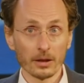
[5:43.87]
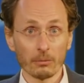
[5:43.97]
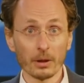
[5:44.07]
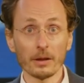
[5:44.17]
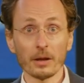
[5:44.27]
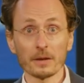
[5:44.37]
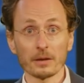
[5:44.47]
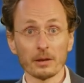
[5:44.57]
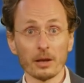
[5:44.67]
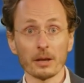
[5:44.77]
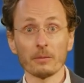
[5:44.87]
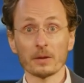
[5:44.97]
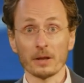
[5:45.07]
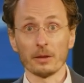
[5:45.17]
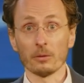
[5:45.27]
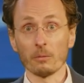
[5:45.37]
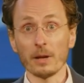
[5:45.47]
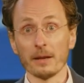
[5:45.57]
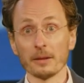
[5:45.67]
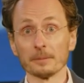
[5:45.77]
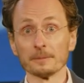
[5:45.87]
when there is a lot of sun or wind.